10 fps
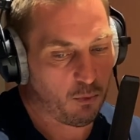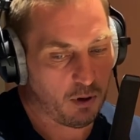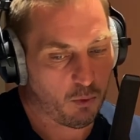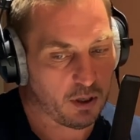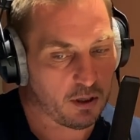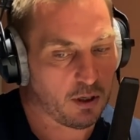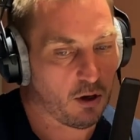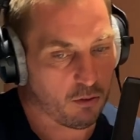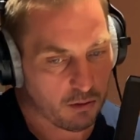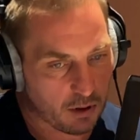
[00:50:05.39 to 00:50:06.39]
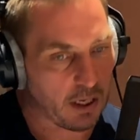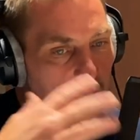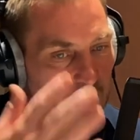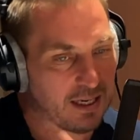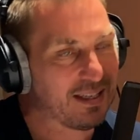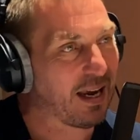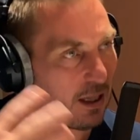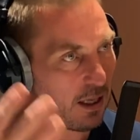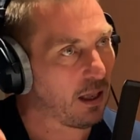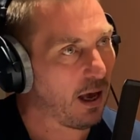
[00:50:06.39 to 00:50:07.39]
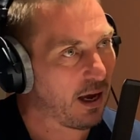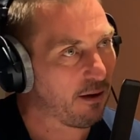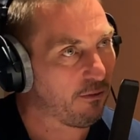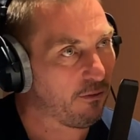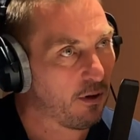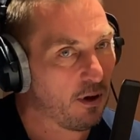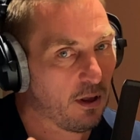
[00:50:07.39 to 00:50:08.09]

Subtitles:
when in daily life,